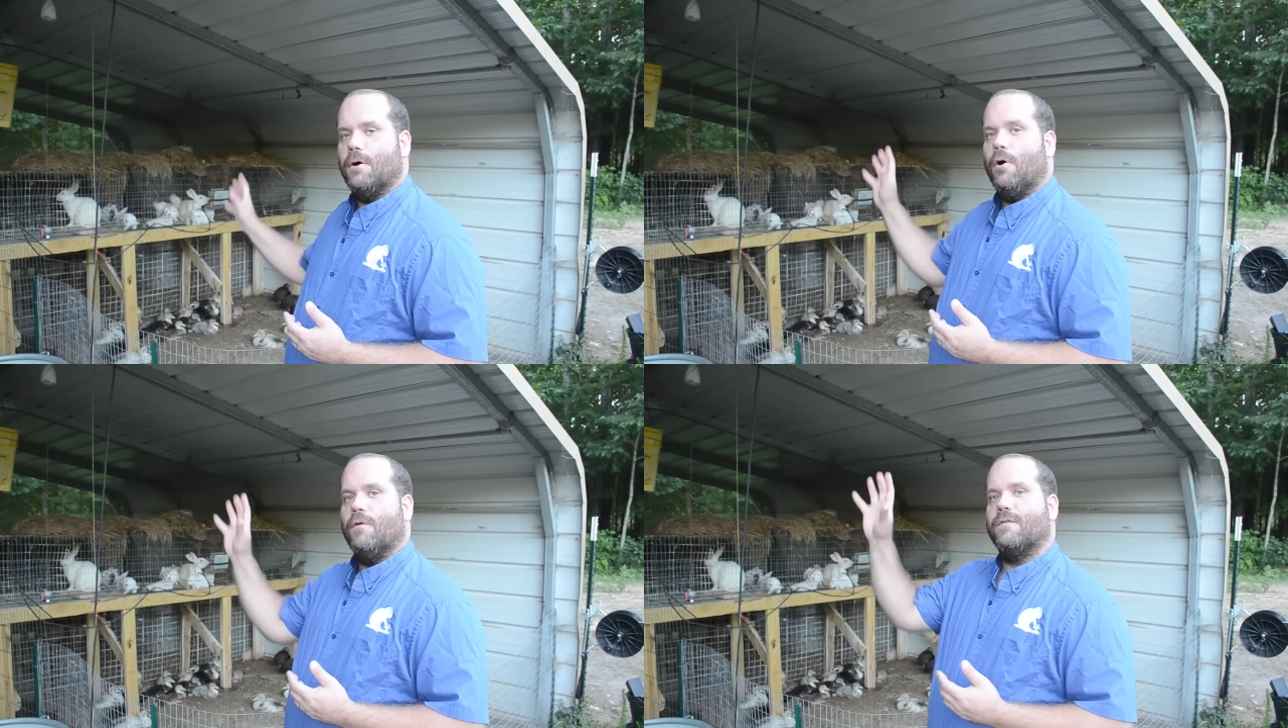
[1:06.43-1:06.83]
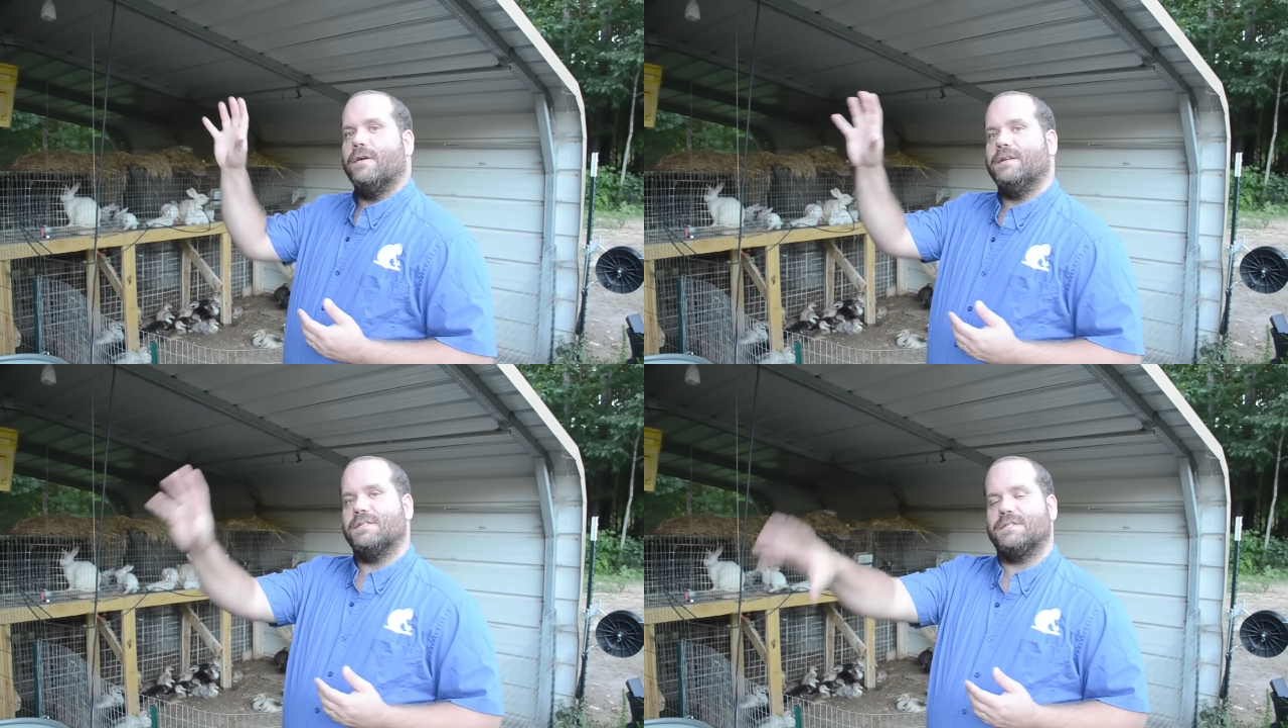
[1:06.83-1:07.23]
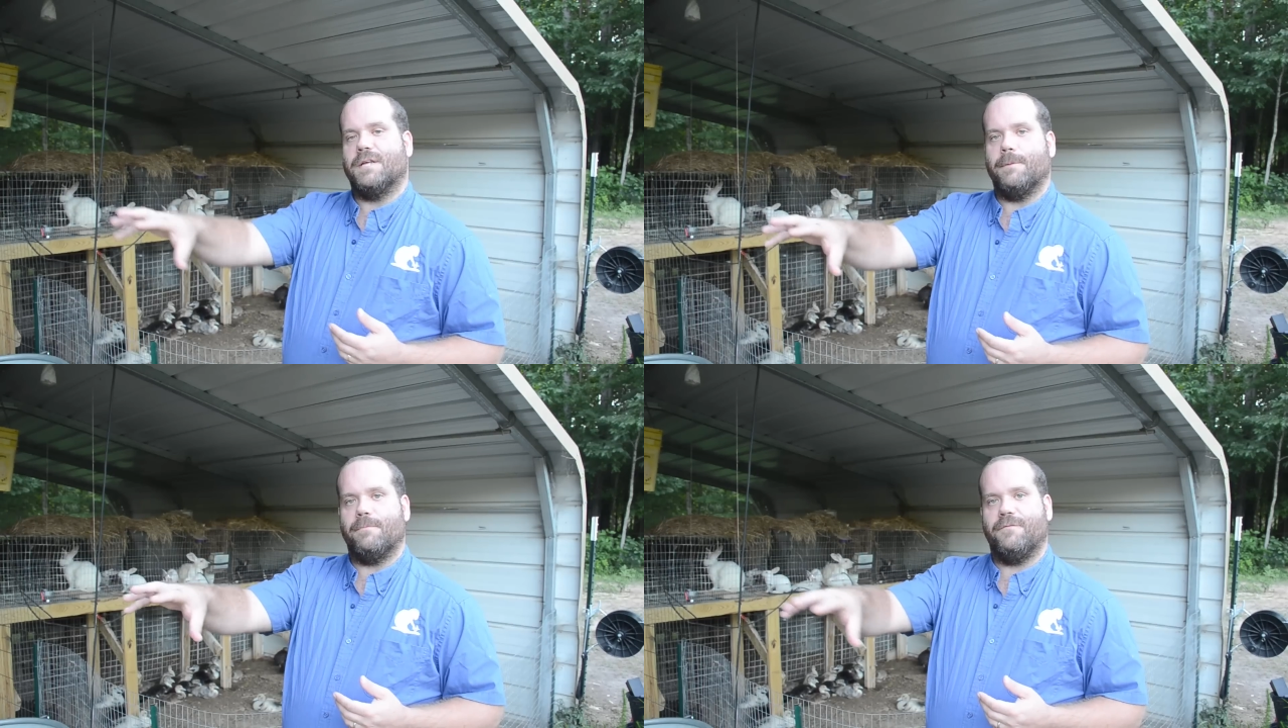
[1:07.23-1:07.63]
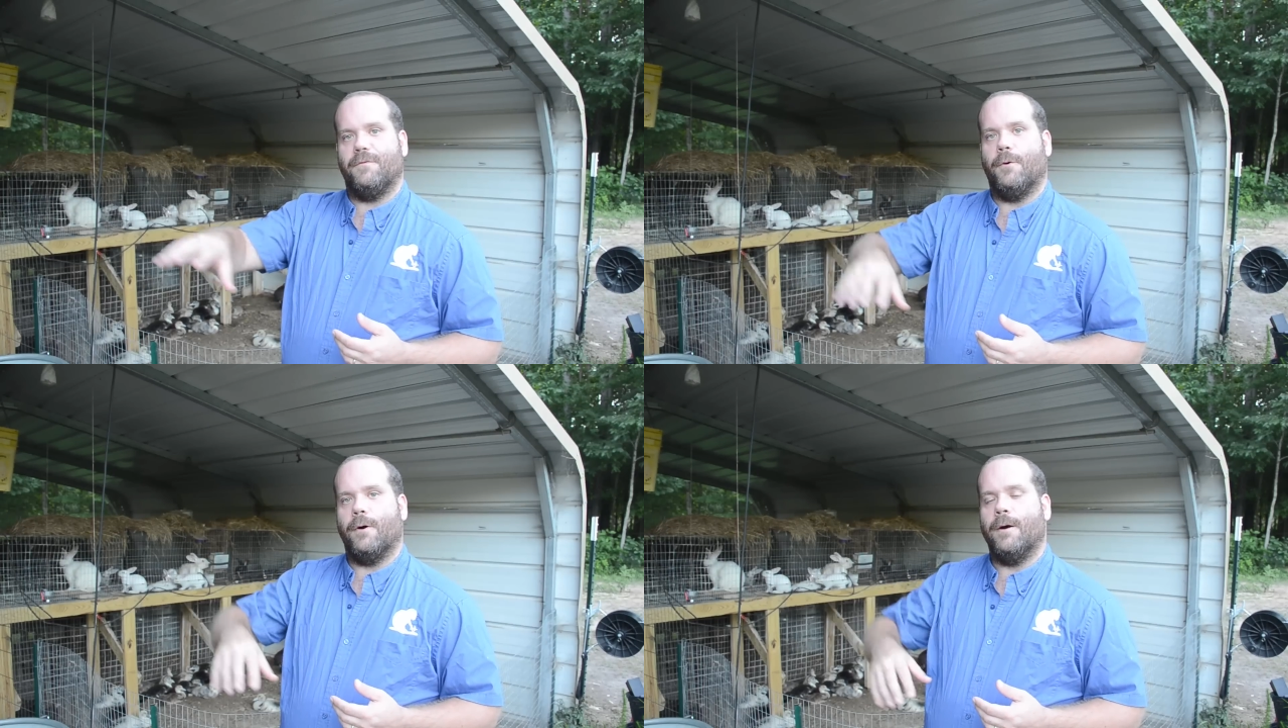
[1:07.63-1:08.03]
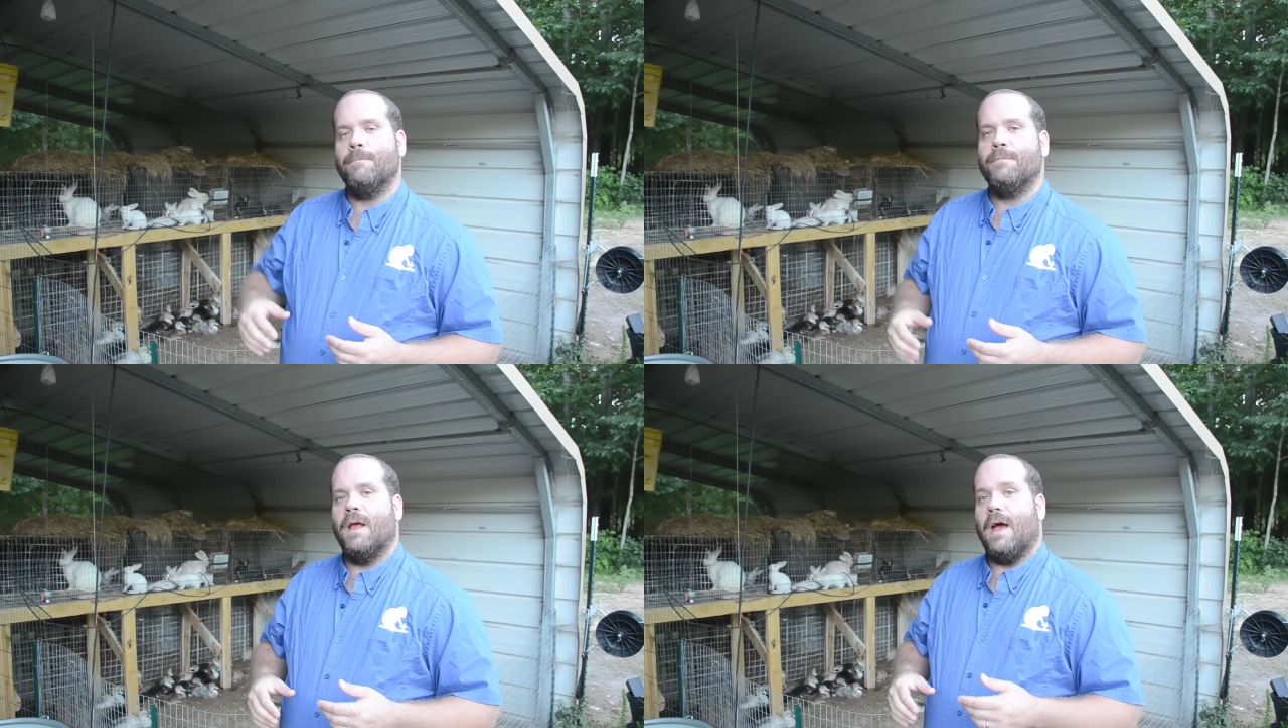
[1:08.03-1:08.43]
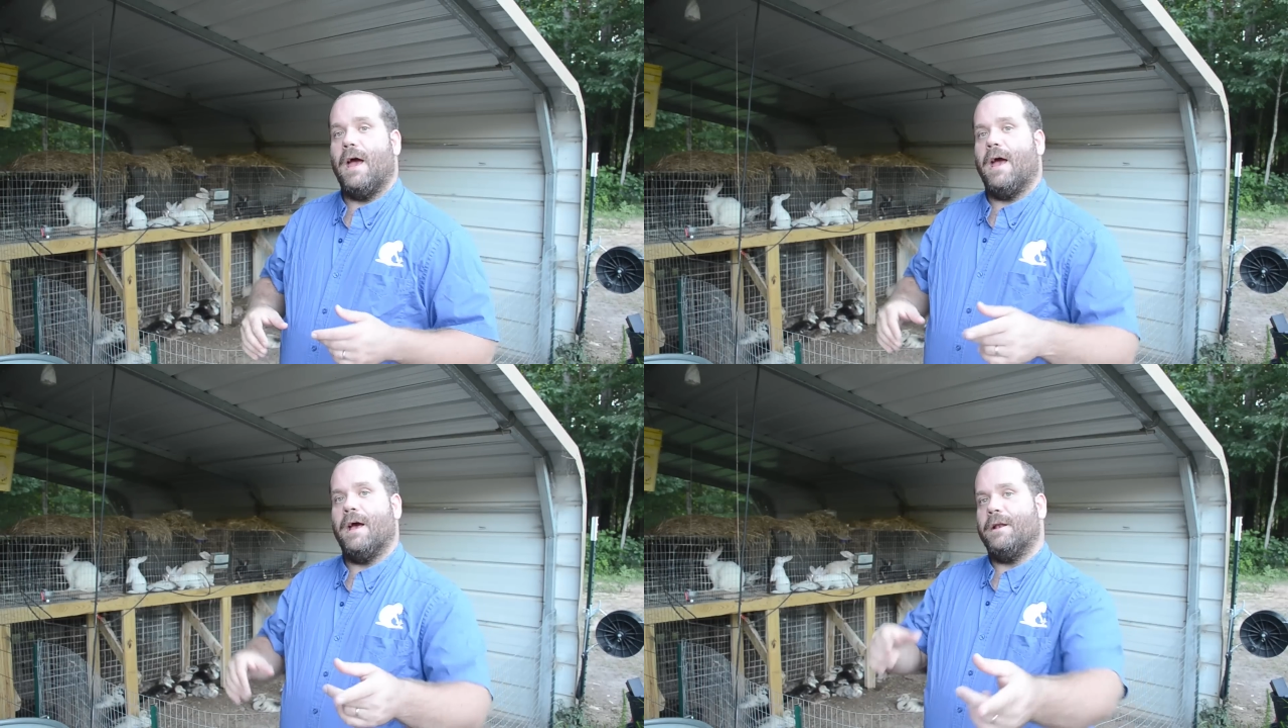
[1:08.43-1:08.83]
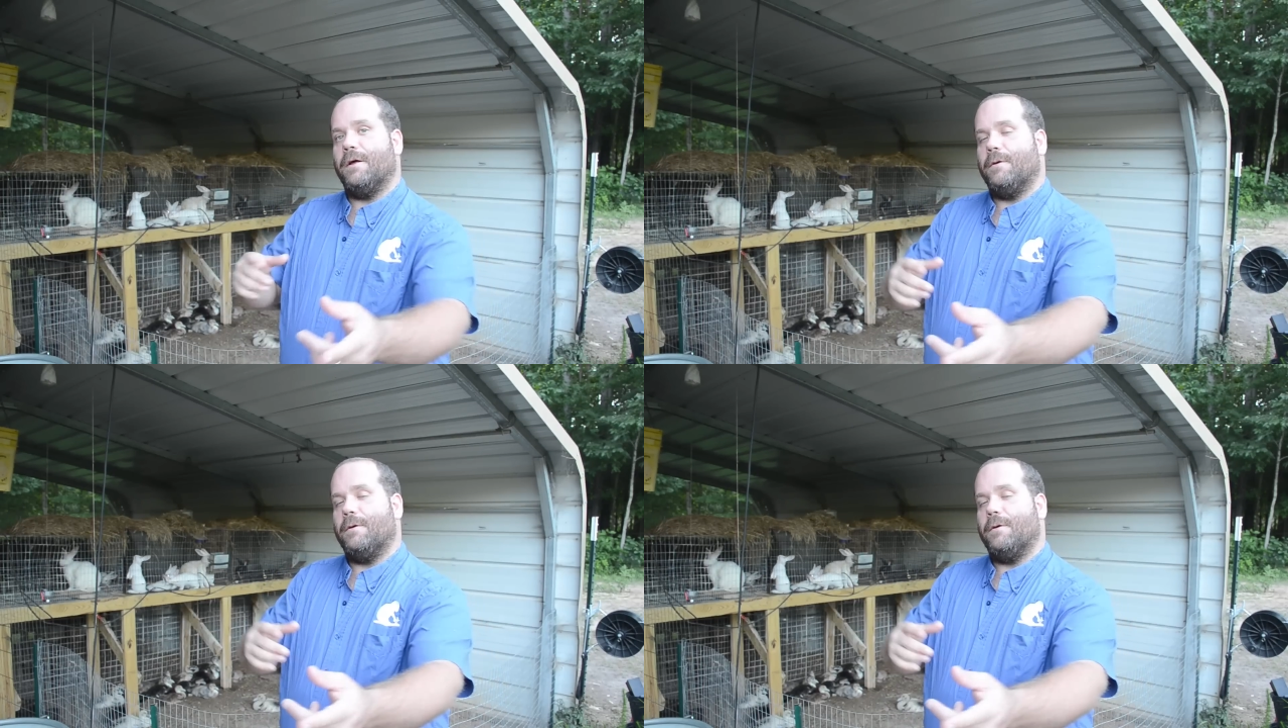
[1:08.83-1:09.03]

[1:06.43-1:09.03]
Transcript: over into step 4 and